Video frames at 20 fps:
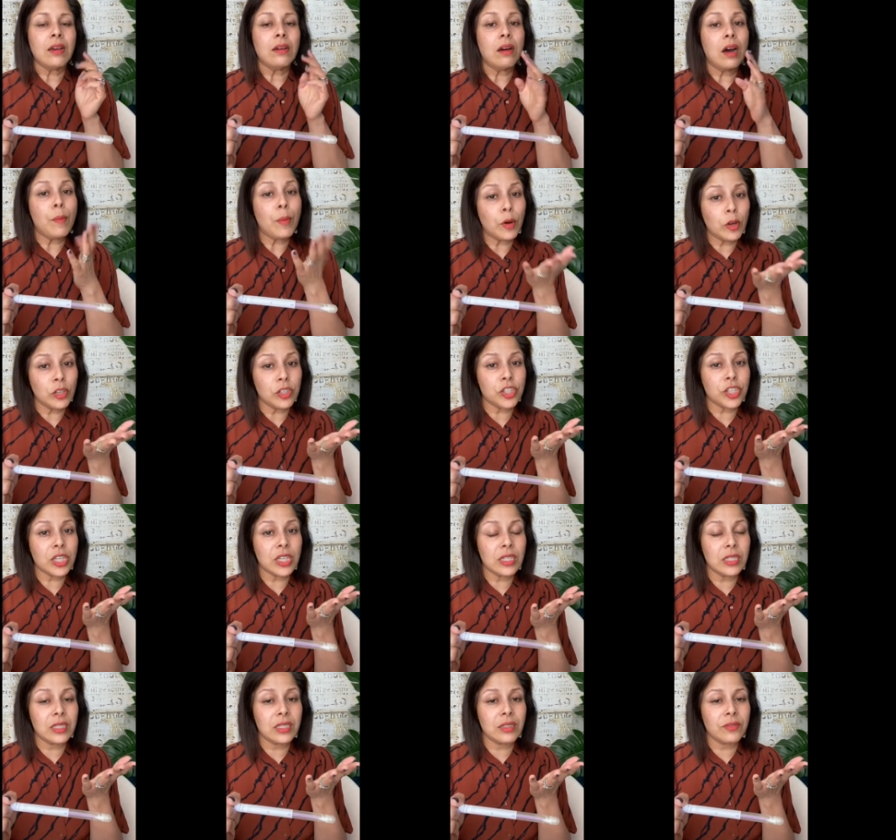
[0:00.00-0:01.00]

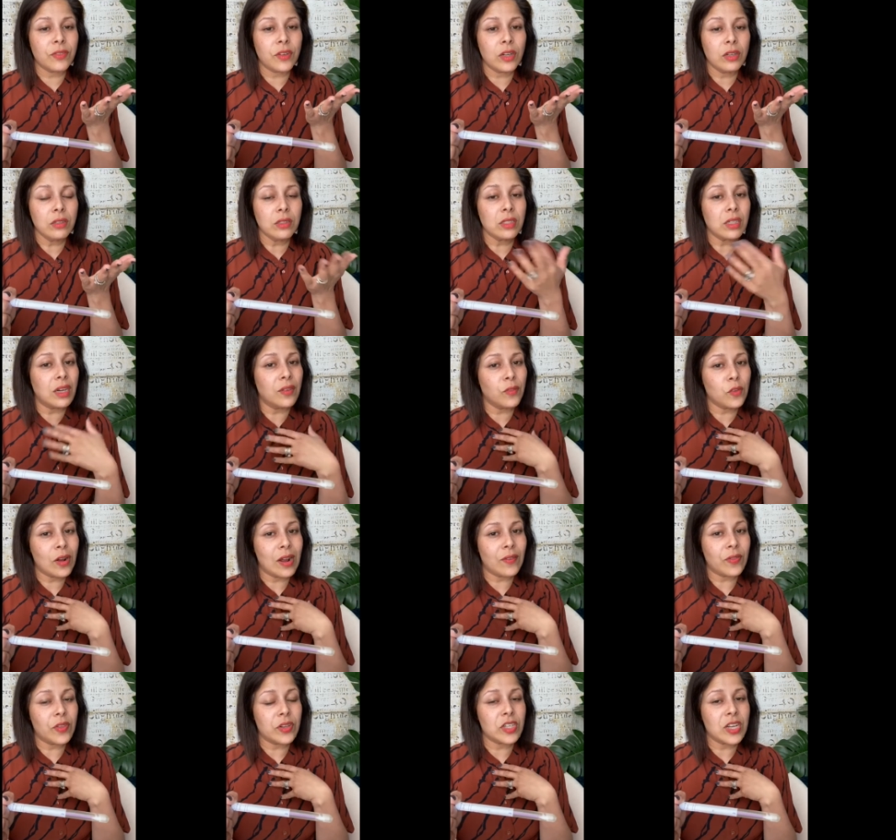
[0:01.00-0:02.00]
Apologies in advance, I've not
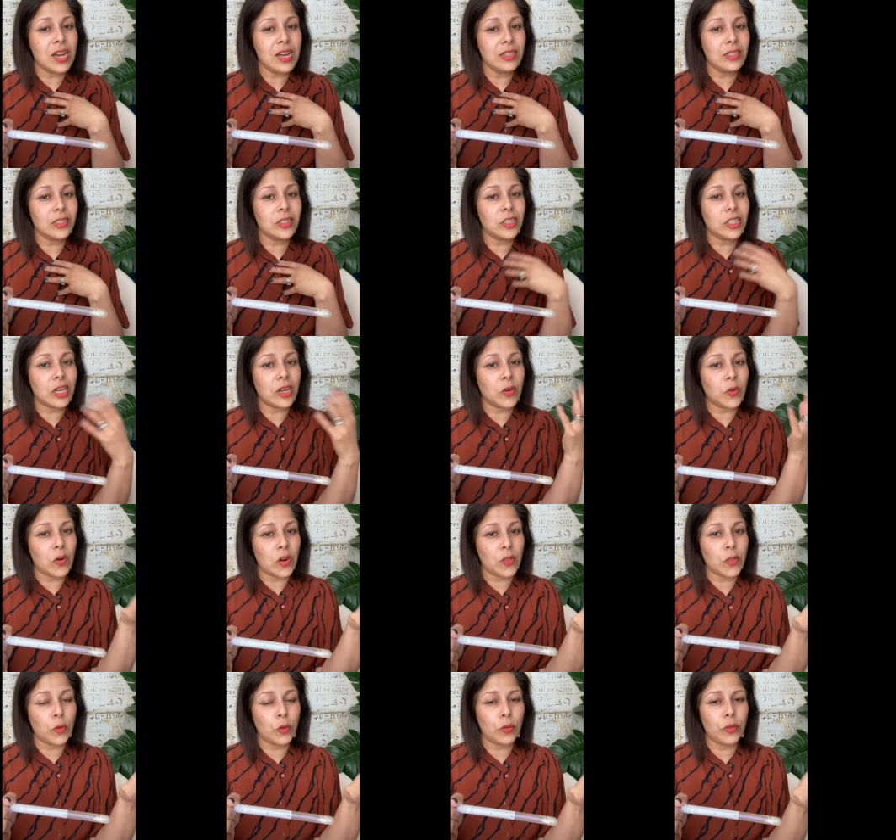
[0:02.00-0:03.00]
had the test, so I
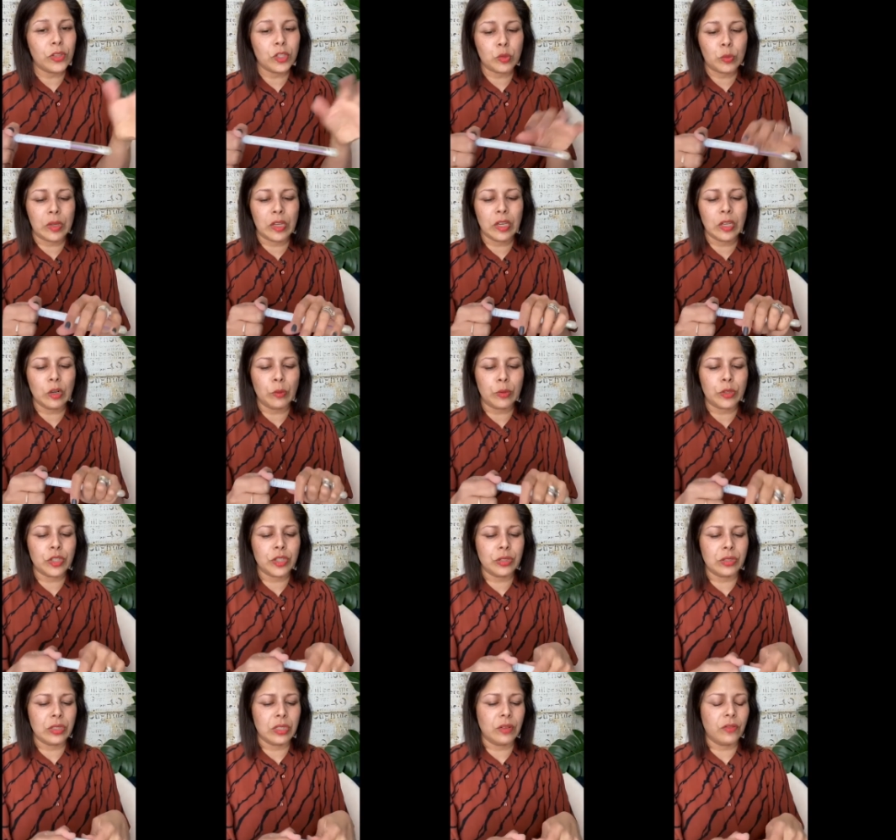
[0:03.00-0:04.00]
thought this would be a good
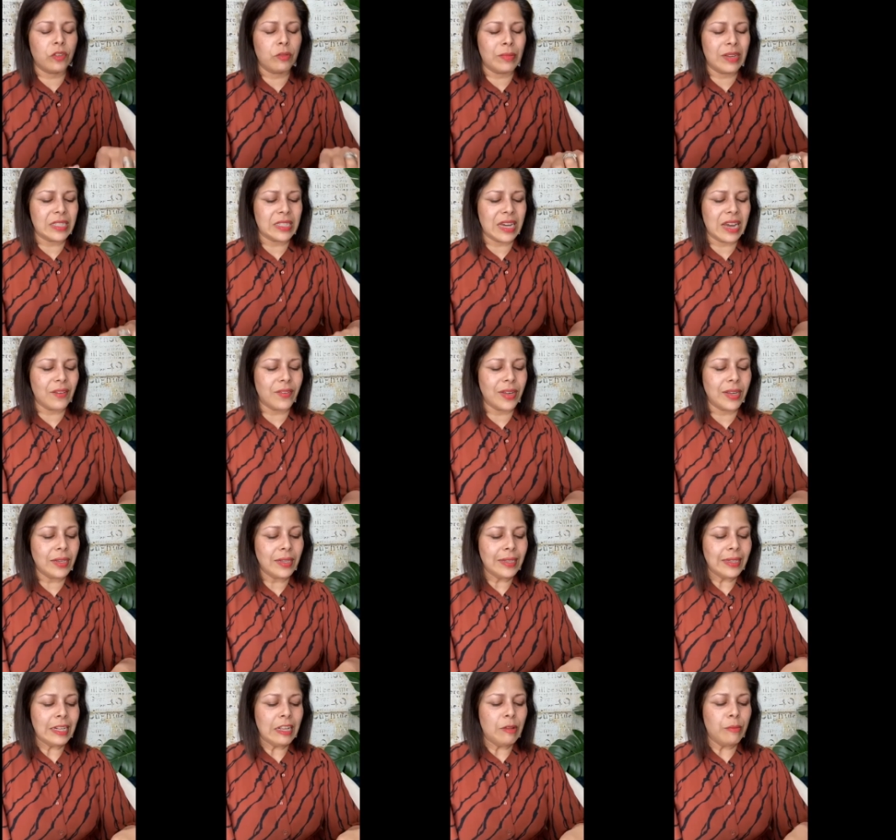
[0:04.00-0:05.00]
opportunity for me to have it.
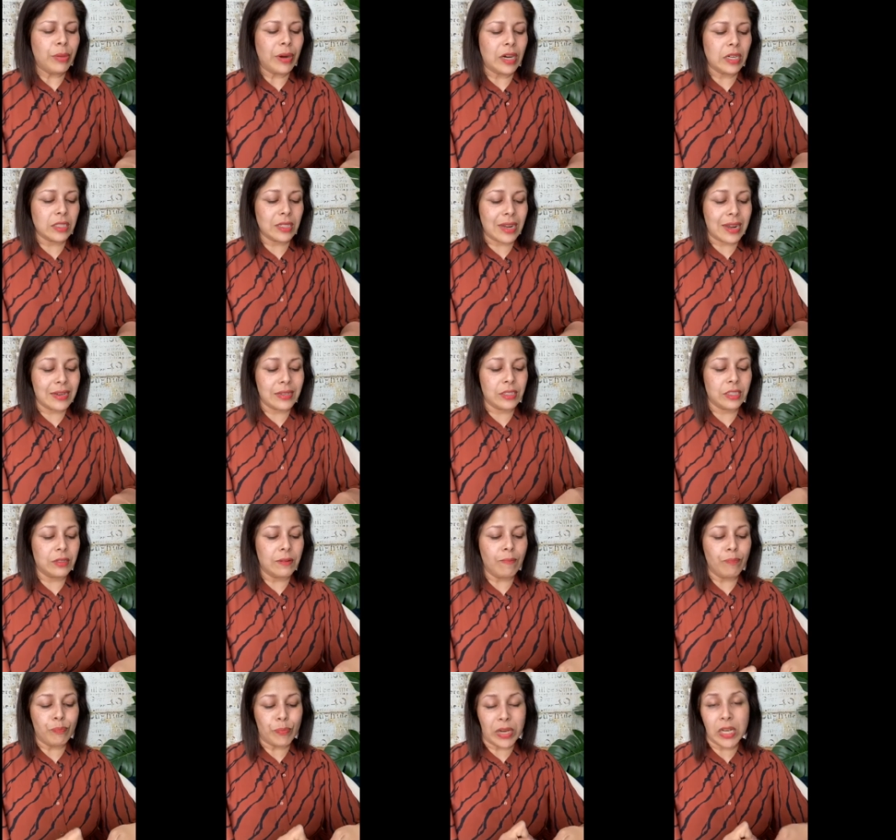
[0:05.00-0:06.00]
But, and,
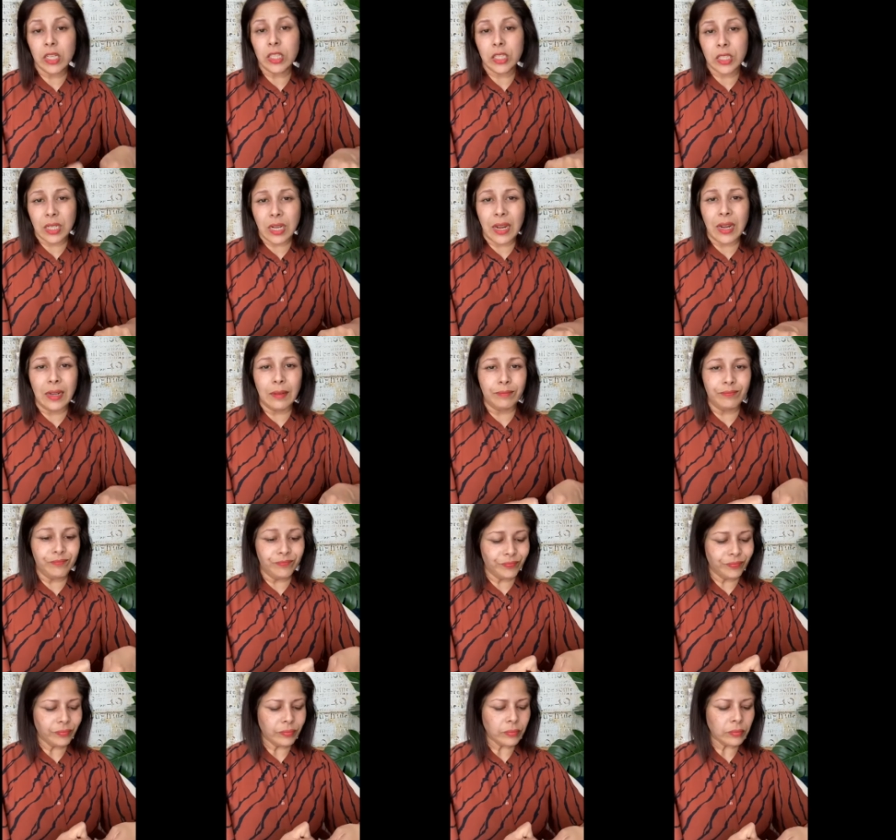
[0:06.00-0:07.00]
but um,
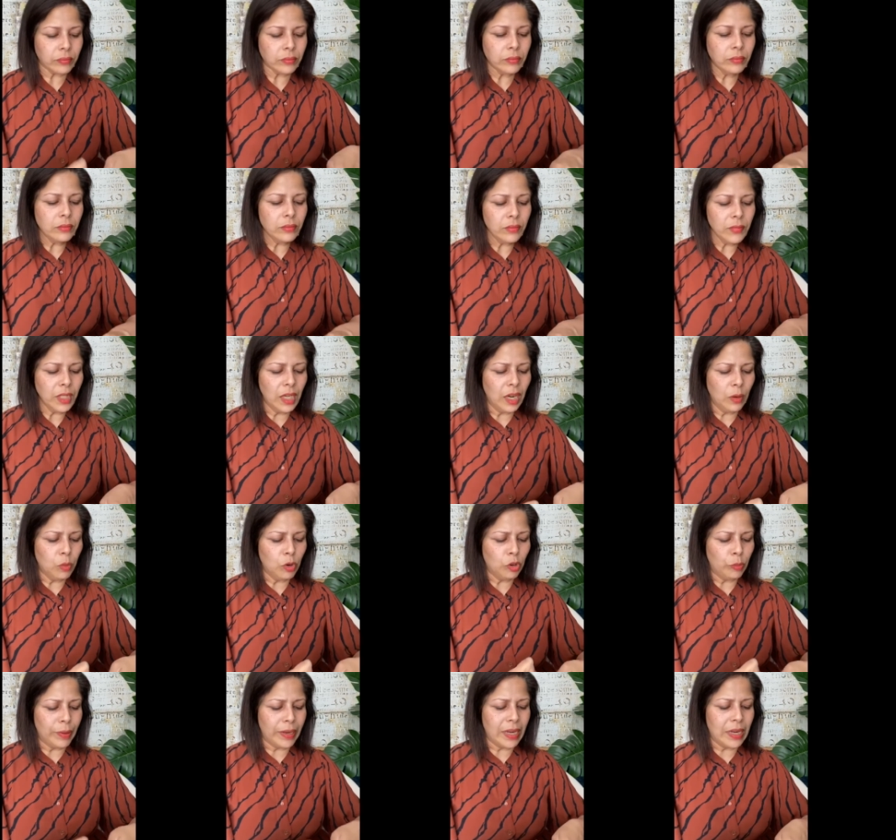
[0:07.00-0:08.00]
I
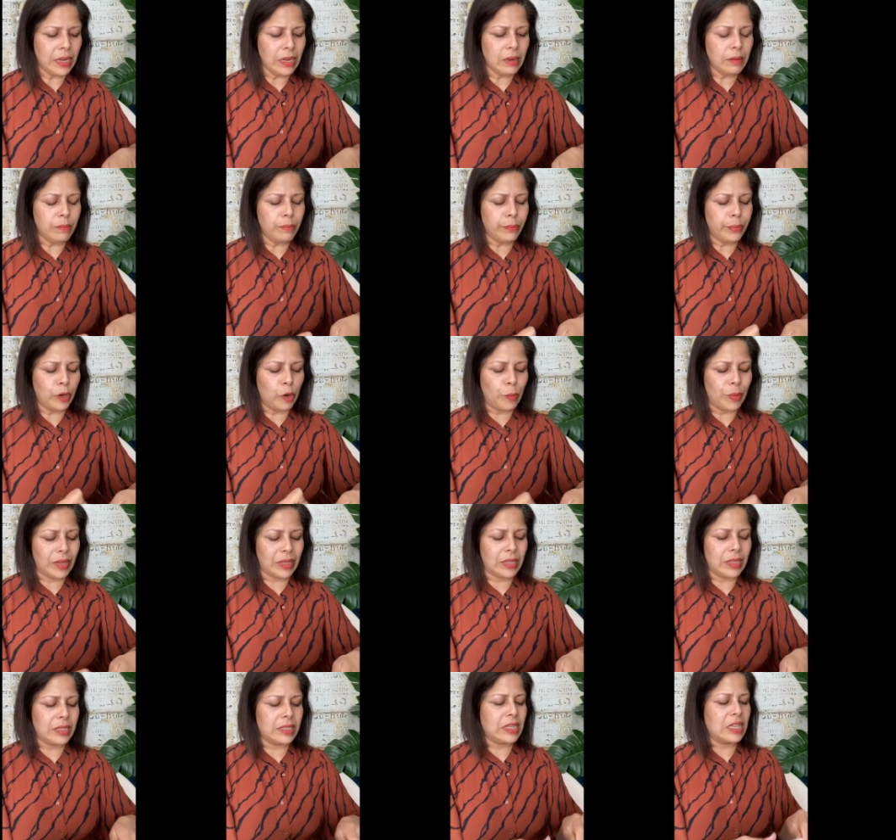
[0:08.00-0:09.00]
will be popping
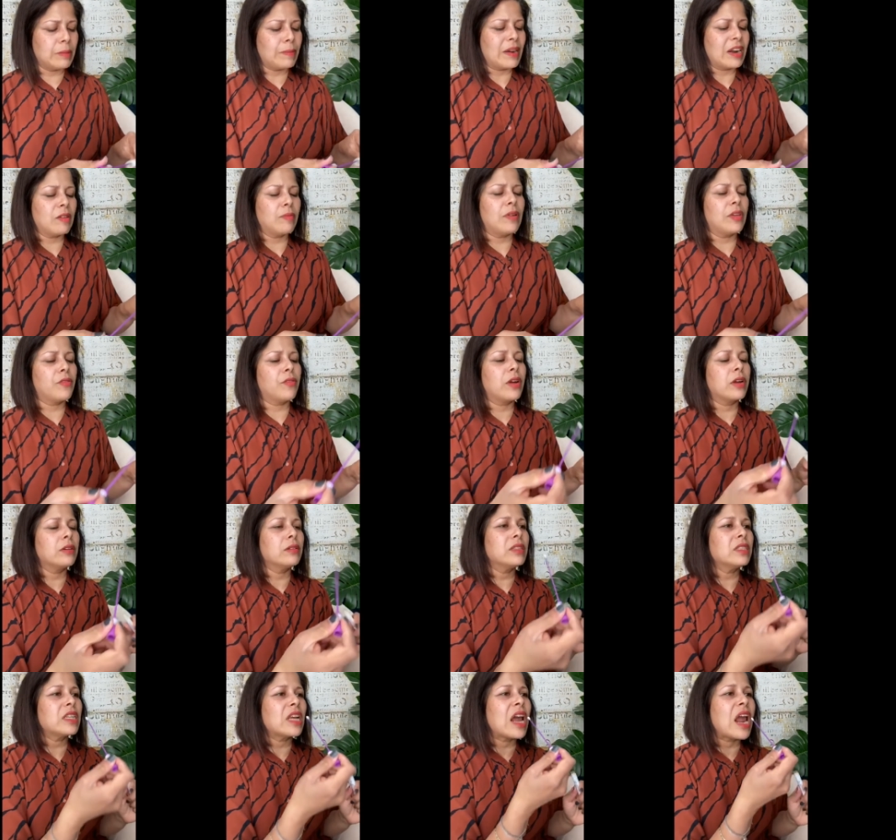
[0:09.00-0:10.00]
this at the back of my throat,
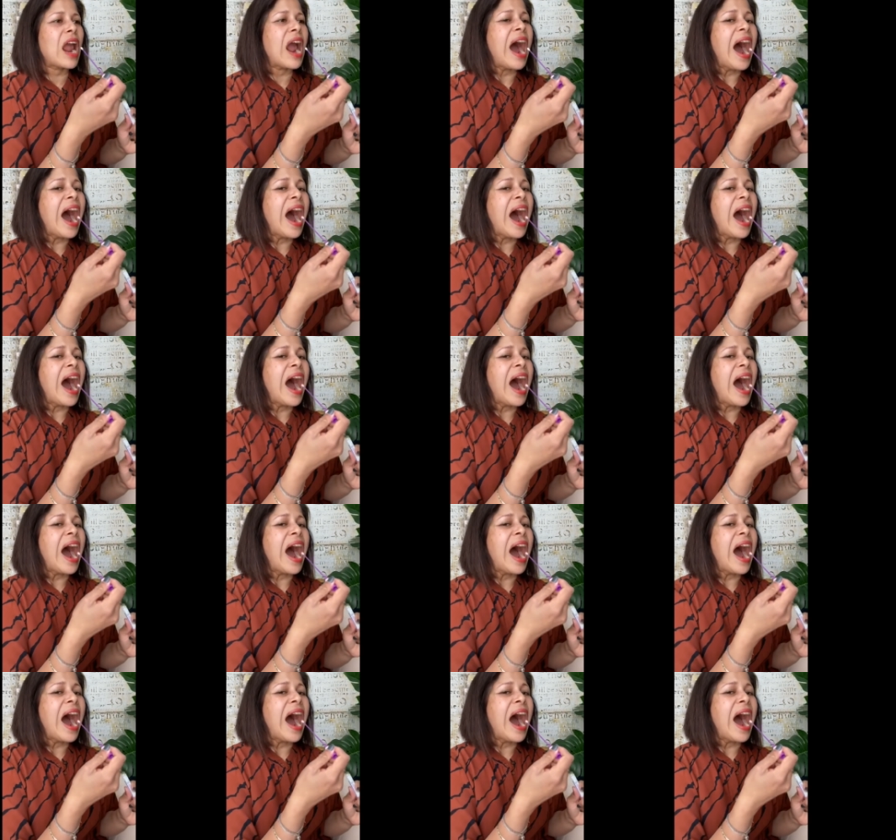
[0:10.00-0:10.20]
so